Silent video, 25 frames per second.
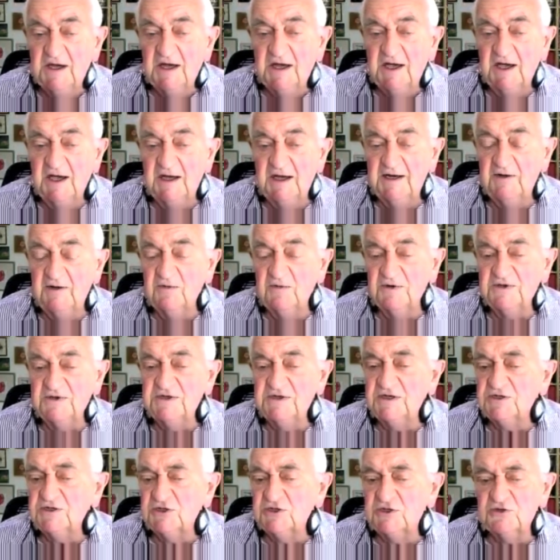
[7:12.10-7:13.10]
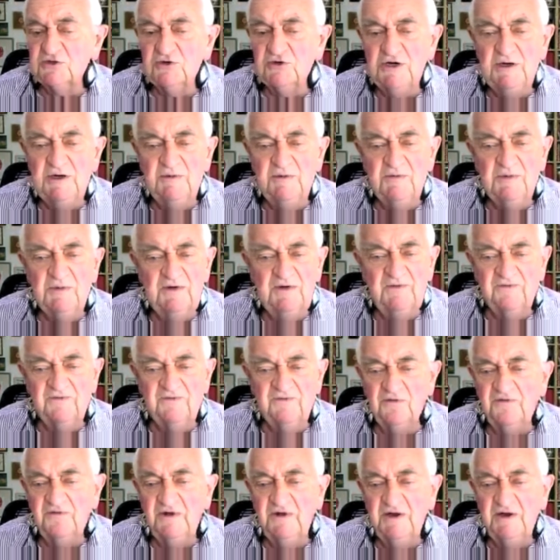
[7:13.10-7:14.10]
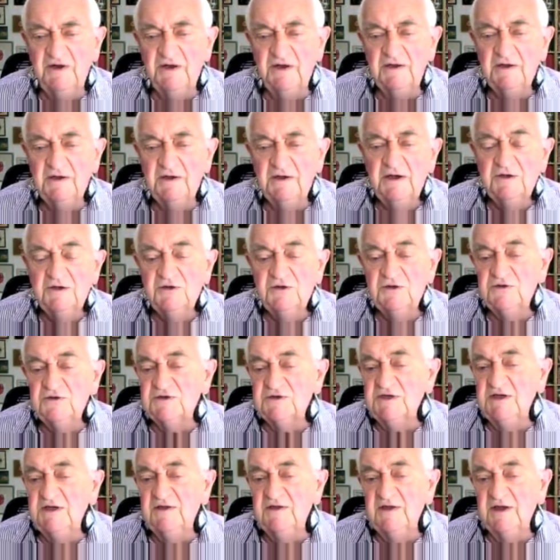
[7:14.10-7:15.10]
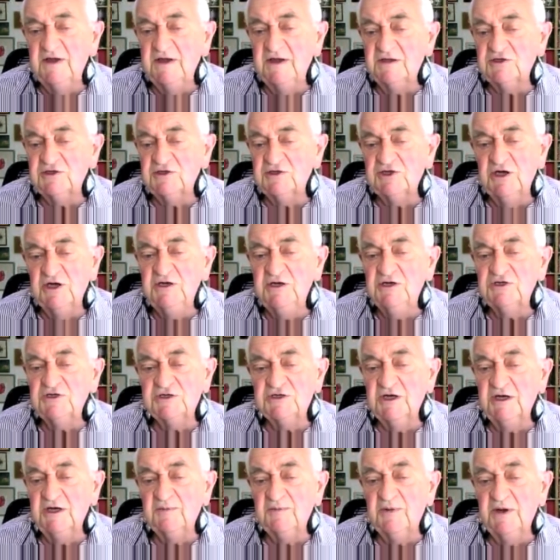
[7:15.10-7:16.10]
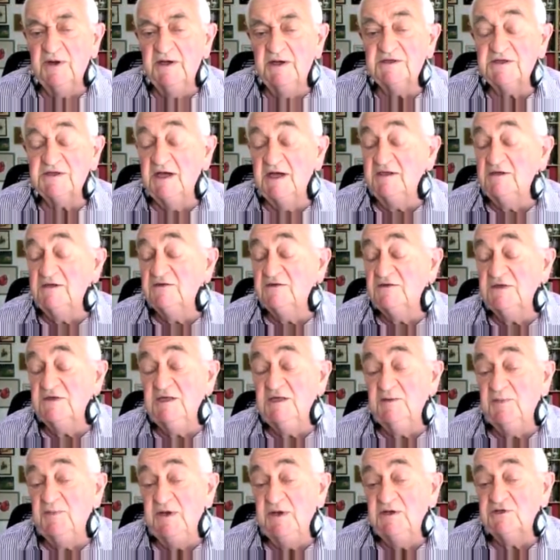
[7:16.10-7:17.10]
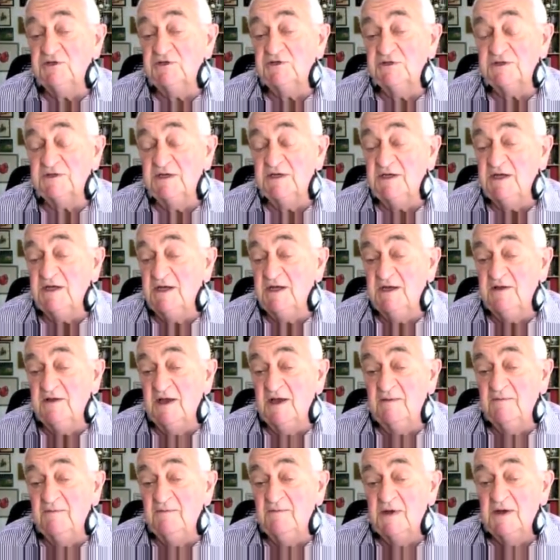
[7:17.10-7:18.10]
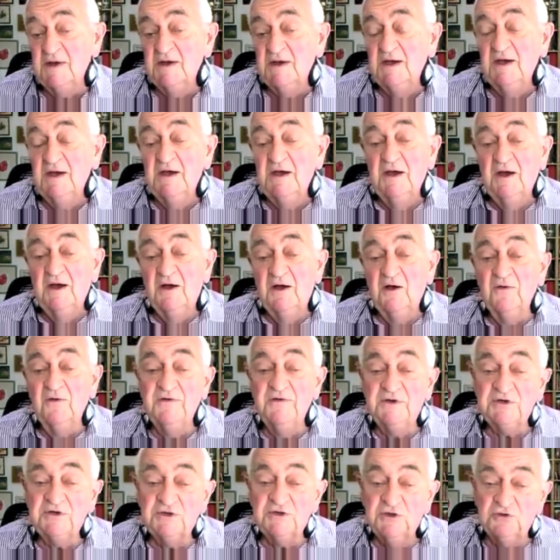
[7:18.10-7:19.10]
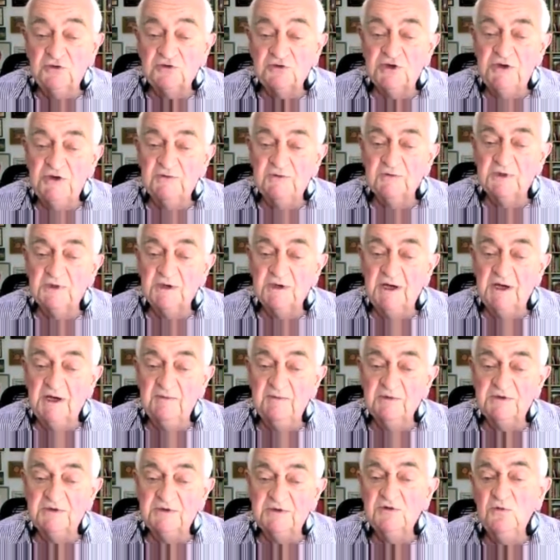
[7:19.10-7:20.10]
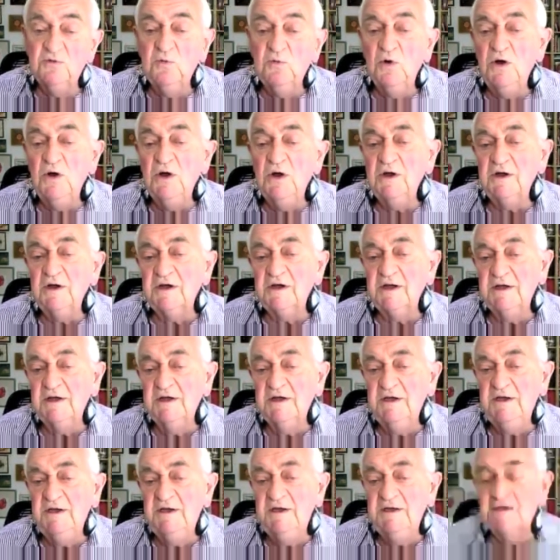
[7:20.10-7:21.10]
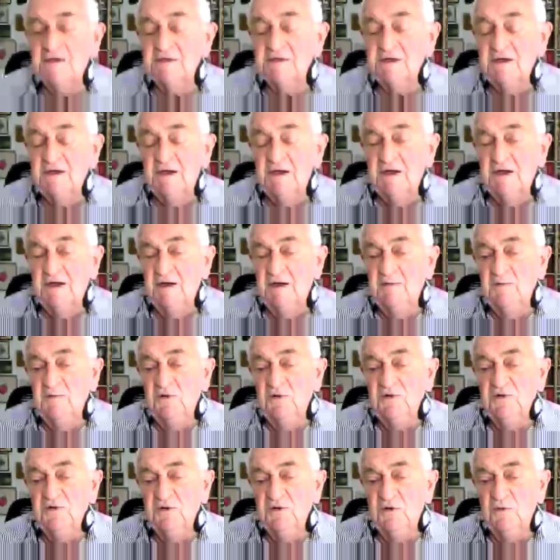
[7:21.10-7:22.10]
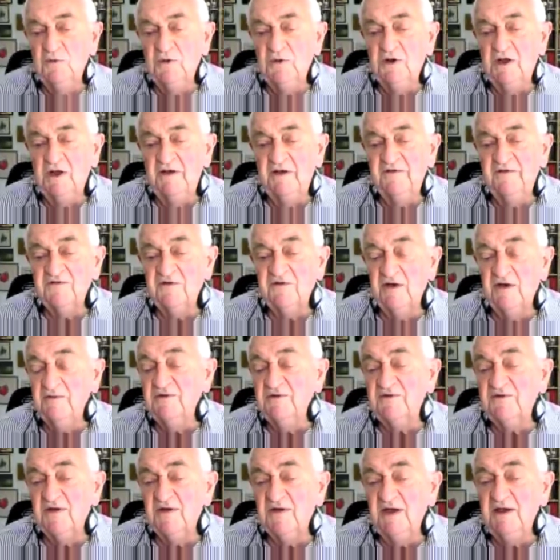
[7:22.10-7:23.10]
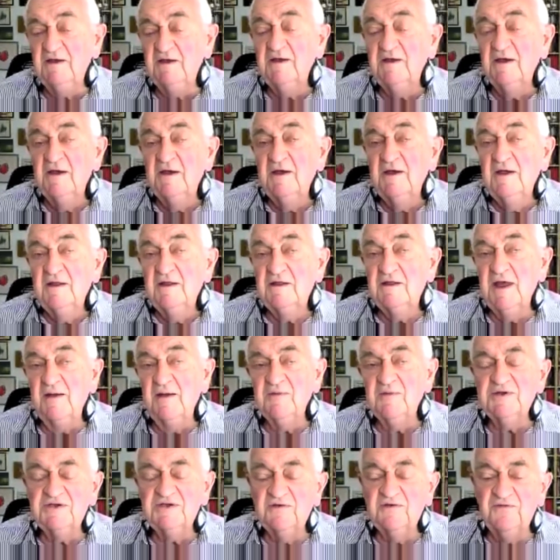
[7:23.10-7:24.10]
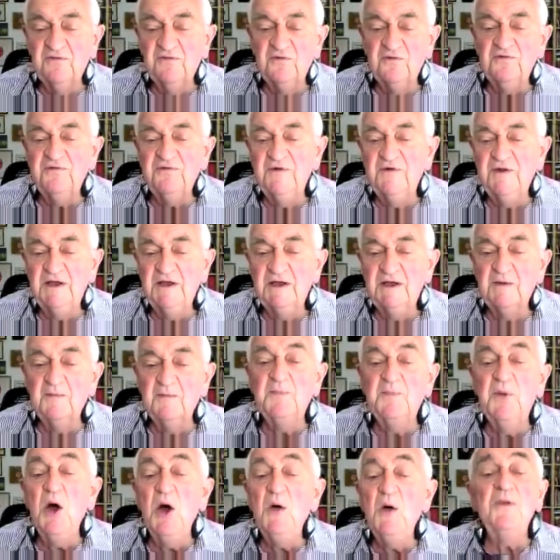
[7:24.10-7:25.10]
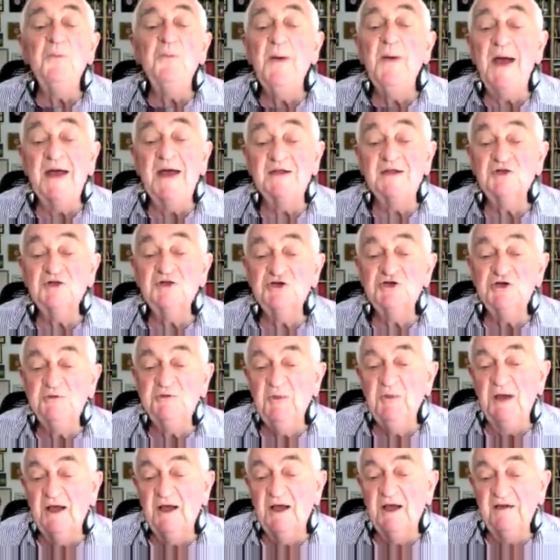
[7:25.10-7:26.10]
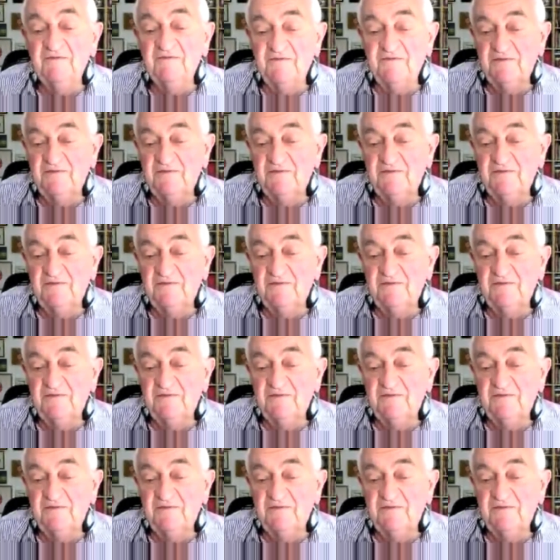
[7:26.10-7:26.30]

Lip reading: and it was extremely fulfilling to see that change take place and to see the patients and hear them on this new treatment able to work and lead a more normal life. So I would say that was a fulfilling purple patch in my life.